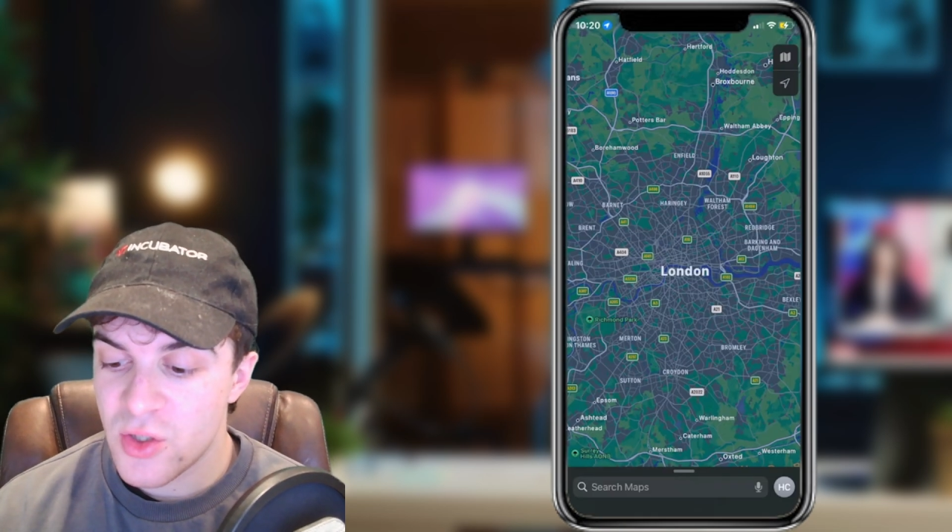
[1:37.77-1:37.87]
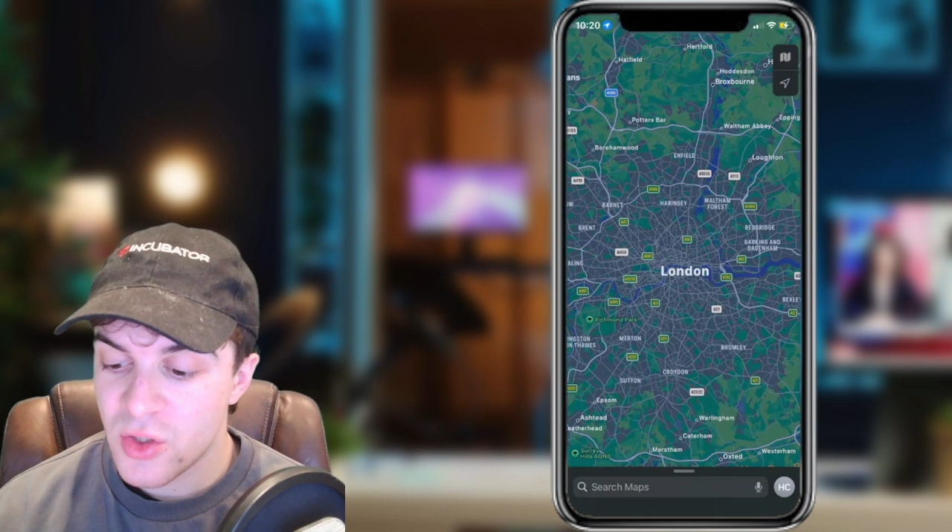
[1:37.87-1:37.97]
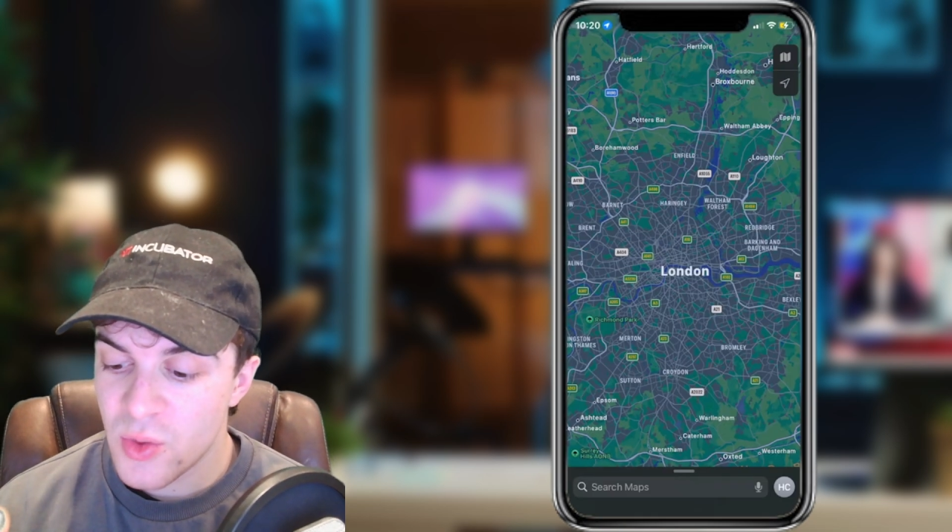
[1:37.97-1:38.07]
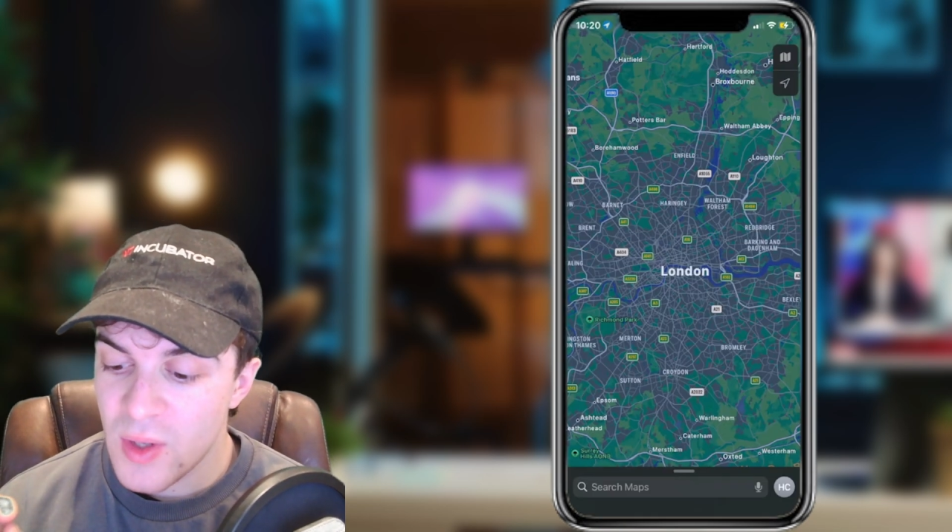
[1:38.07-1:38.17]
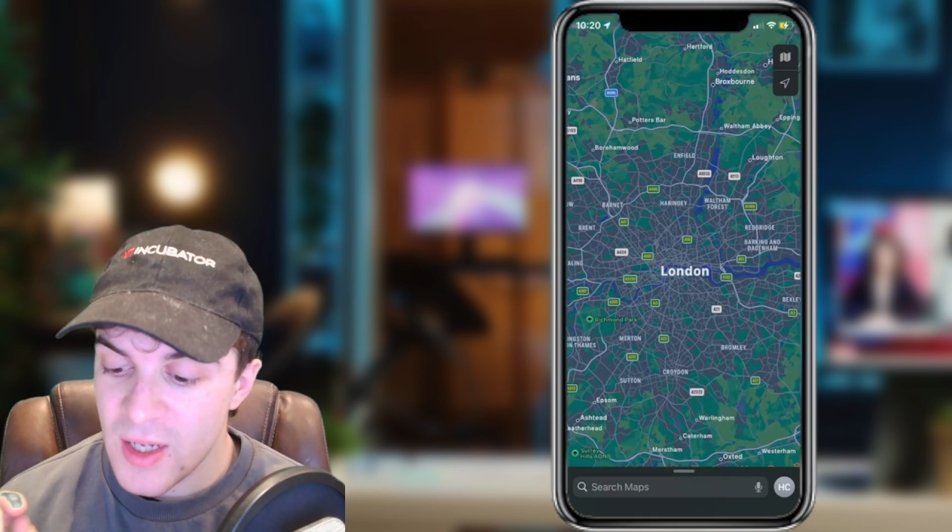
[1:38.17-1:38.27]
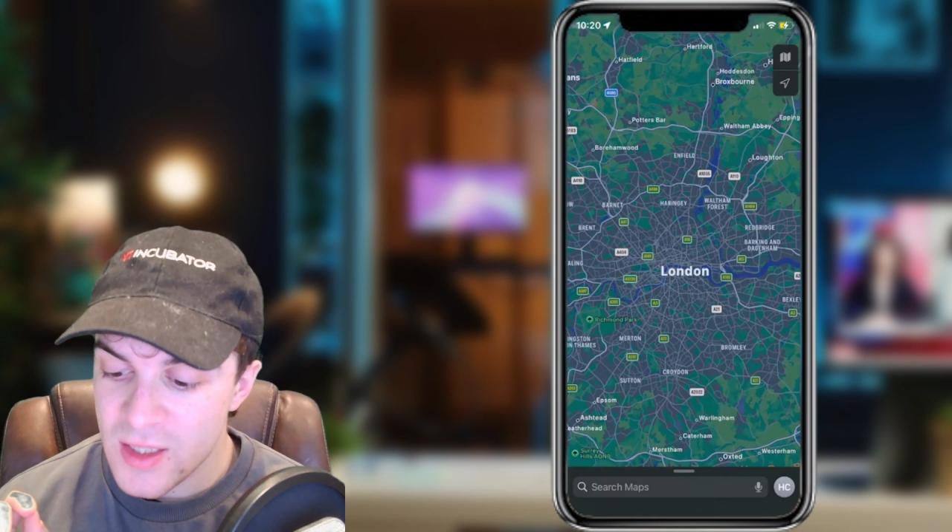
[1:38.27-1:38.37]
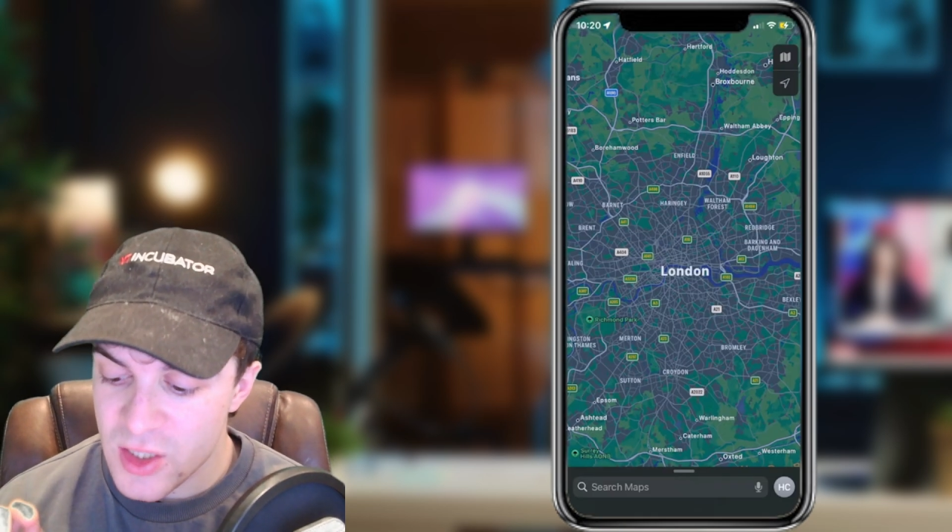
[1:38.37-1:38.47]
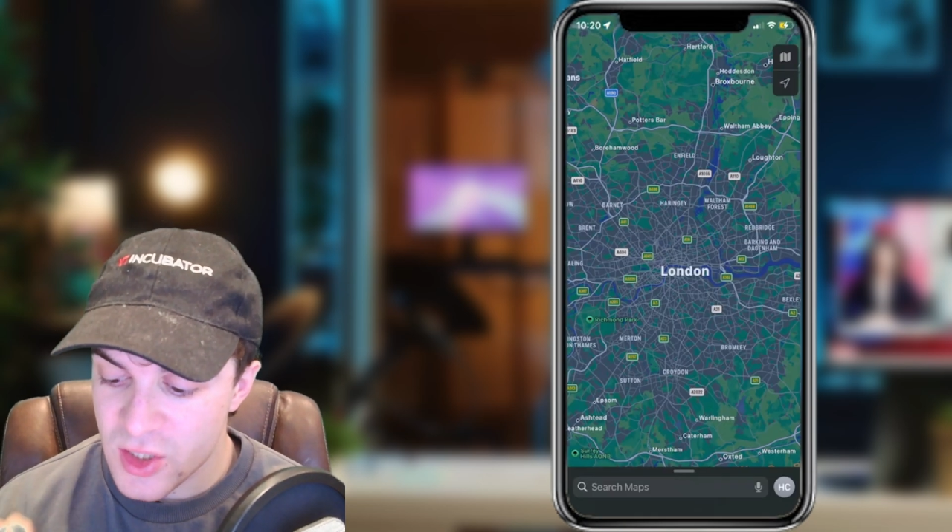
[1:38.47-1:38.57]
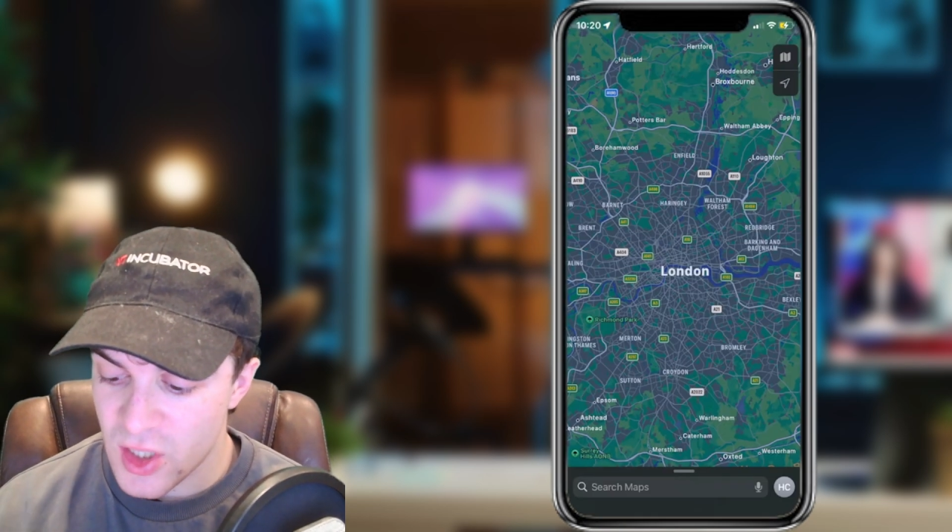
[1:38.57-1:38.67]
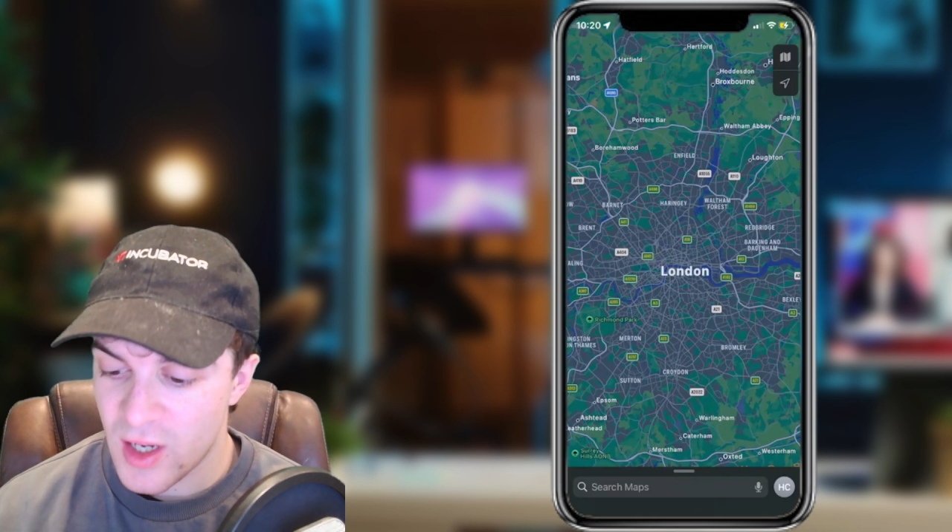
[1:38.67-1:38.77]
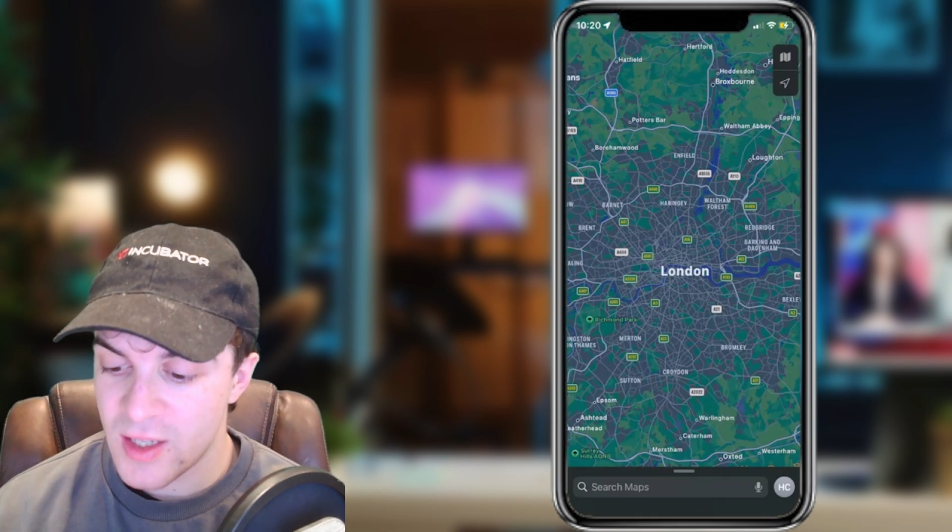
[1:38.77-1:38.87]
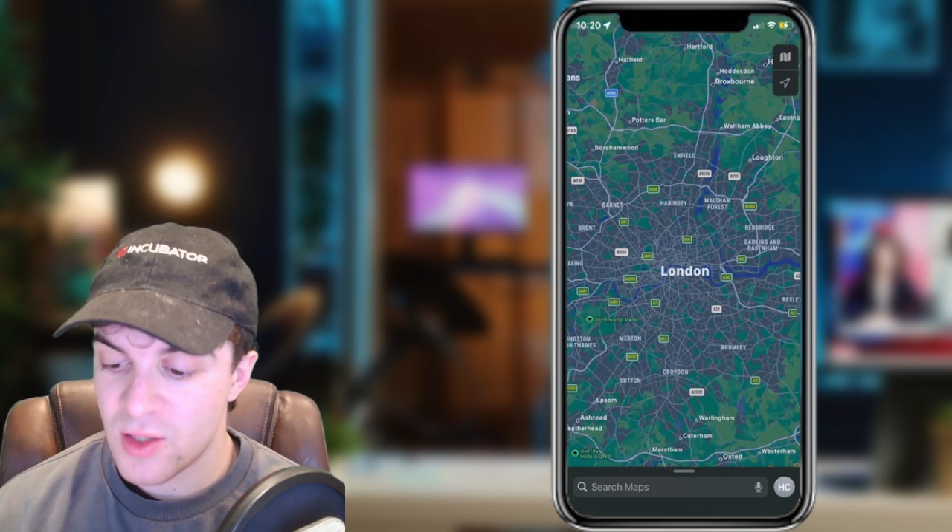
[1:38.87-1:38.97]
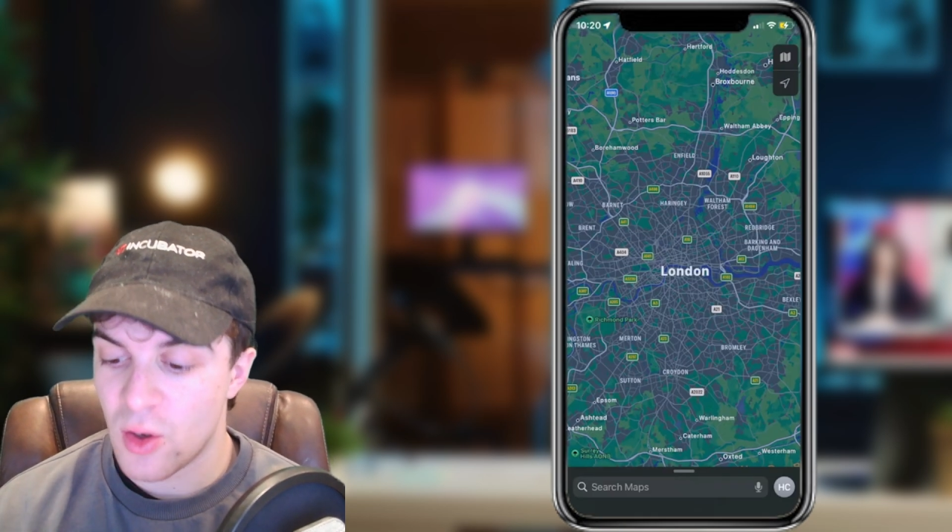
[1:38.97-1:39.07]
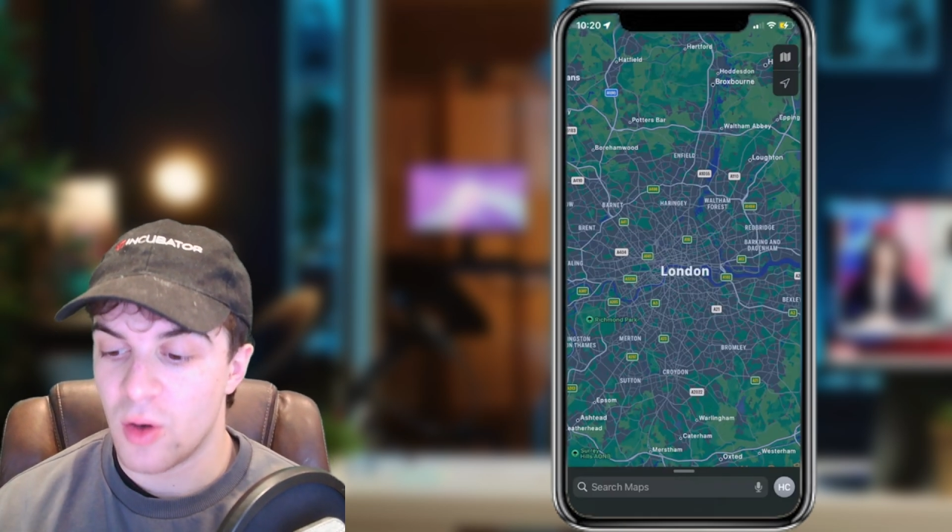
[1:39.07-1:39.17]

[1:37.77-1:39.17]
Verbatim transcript: you can do it inside